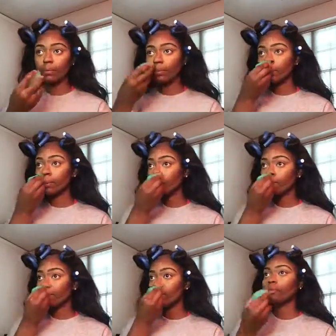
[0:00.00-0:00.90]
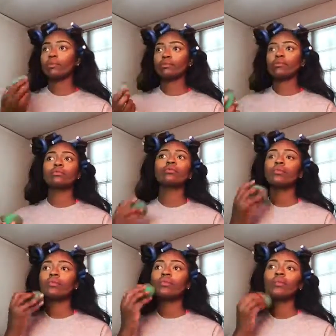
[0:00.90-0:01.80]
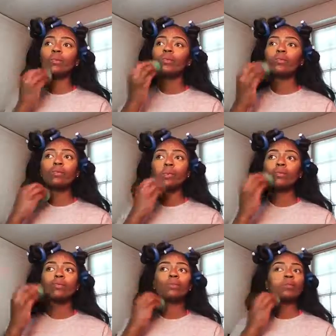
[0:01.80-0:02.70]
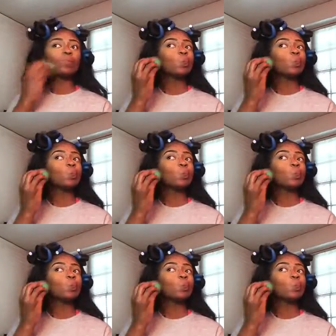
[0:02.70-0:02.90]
look dirty or look like I have little